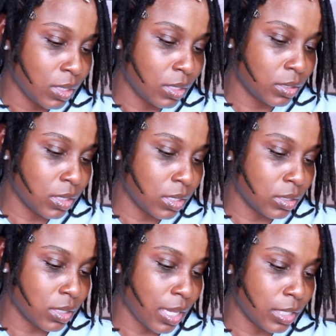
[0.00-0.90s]
it
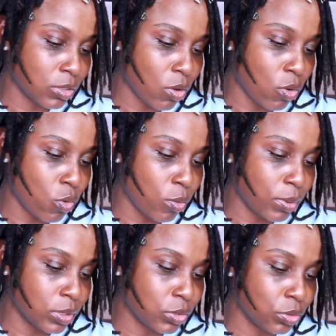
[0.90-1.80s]
says it has
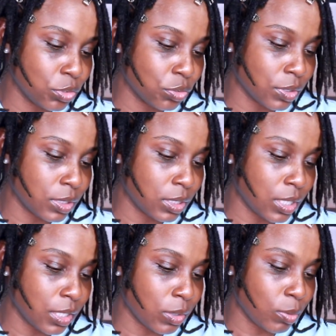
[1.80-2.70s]
jojoba to strengthen
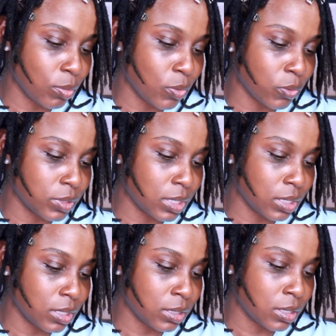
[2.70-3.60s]
hair and promote
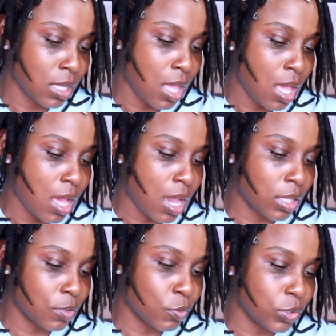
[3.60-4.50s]
thickness,
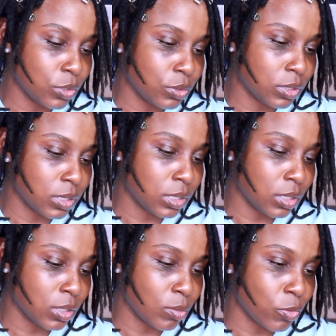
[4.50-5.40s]
olive oil to
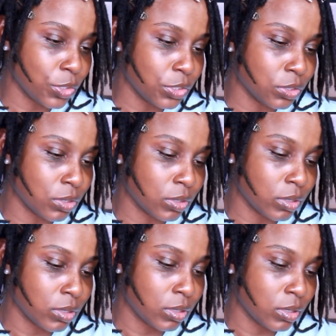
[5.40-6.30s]
seal in moisture.
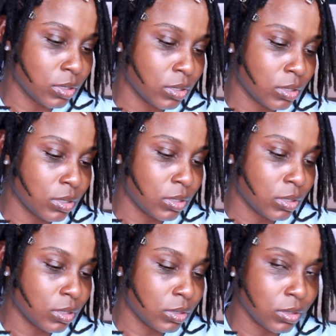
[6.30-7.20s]

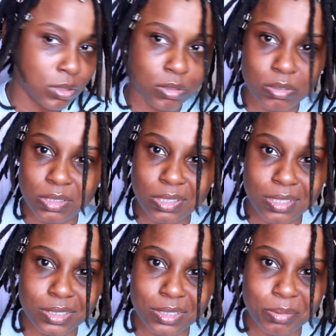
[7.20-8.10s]
So you think
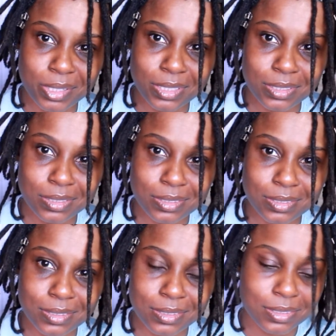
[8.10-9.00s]
I should spray this?